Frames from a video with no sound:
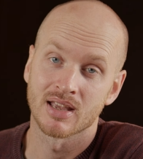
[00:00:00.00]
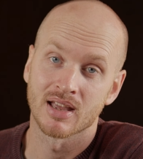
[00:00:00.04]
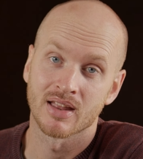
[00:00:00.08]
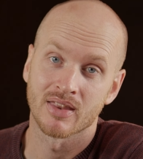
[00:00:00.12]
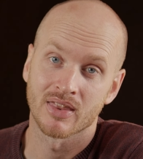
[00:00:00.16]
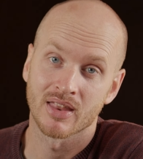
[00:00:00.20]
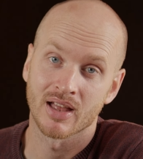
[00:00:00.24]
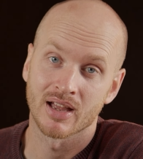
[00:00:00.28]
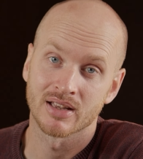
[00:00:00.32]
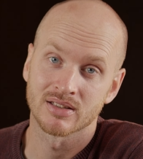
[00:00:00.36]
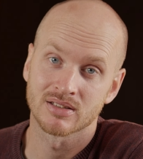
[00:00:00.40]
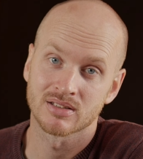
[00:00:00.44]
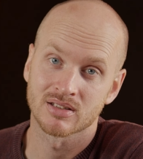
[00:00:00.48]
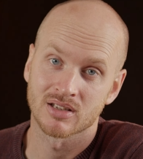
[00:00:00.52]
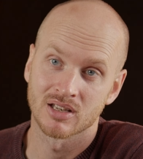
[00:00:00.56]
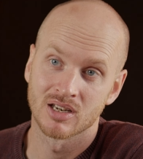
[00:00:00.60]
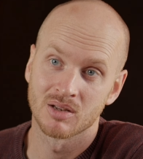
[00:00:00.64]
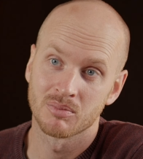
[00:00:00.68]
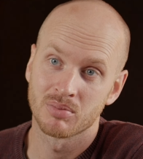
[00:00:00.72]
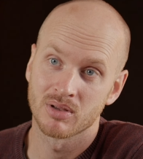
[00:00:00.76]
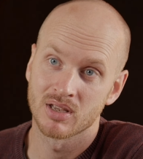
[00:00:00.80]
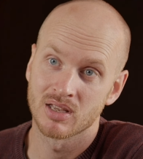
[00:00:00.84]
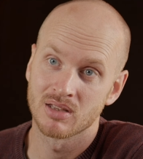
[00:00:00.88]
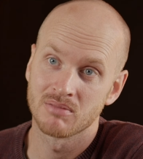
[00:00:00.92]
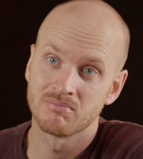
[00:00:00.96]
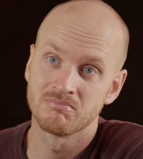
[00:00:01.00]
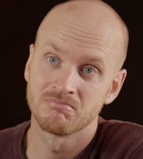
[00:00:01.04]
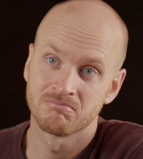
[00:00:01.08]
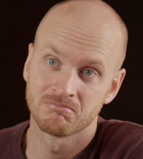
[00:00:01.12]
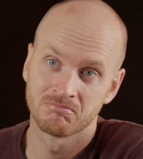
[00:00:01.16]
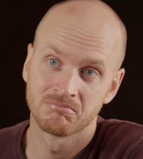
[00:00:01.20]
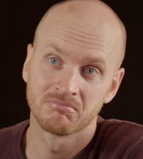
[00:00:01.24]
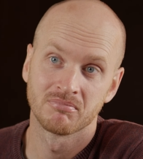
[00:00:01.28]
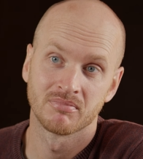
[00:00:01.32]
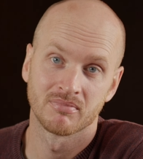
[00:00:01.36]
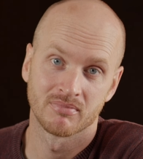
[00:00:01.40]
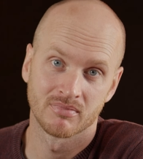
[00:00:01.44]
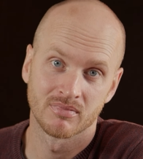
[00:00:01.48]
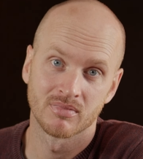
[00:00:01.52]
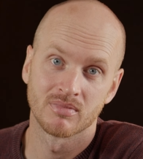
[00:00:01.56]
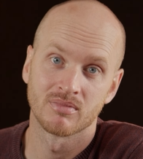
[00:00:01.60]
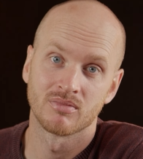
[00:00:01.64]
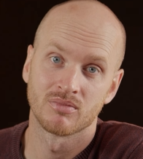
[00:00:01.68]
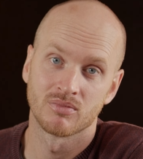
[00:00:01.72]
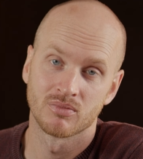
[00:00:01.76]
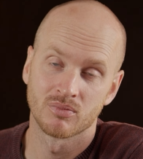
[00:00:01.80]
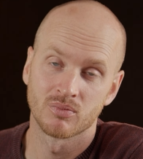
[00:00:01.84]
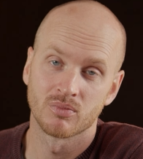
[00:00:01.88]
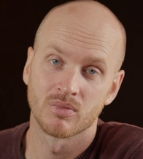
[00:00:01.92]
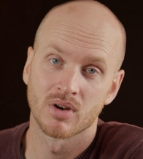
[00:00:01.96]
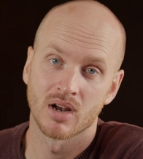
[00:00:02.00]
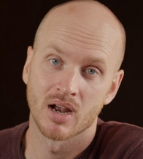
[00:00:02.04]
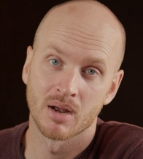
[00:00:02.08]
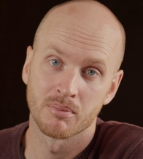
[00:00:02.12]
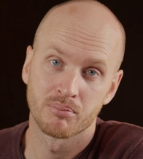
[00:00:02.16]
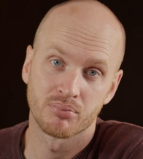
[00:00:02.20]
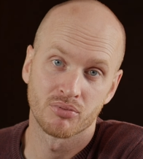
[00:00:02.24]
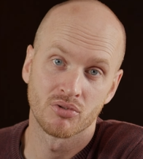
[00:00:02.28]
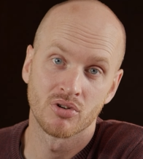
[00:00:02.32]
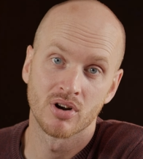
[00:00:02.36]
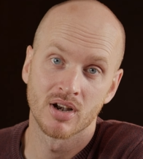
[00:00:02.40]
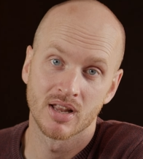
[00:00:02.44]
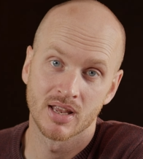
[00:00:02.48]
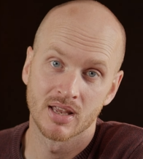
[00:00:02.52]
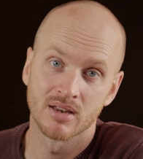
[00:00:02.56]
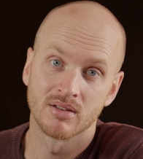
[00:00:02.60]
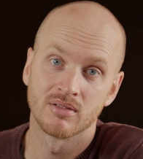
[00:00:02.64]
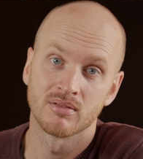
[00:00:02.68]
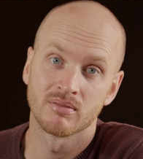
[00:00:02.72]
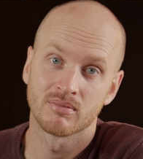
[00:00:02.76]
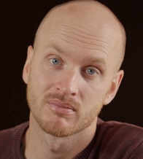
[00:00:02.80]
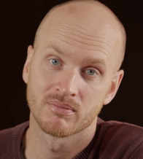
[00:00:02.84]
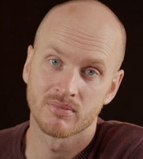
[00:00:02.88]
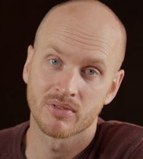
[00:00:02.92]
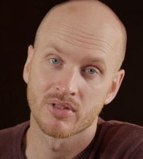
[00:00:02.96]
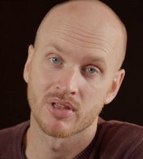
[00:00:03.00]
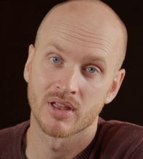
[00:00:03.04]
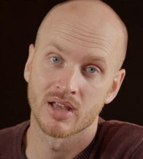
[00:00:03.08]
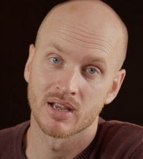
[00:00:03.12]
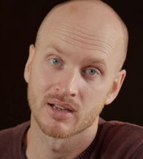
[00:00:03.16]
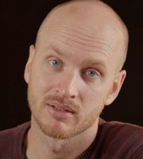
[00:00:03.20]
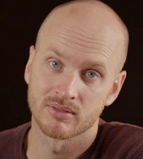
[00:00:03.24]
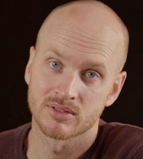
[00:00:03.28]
and that's going to be a brilliant thing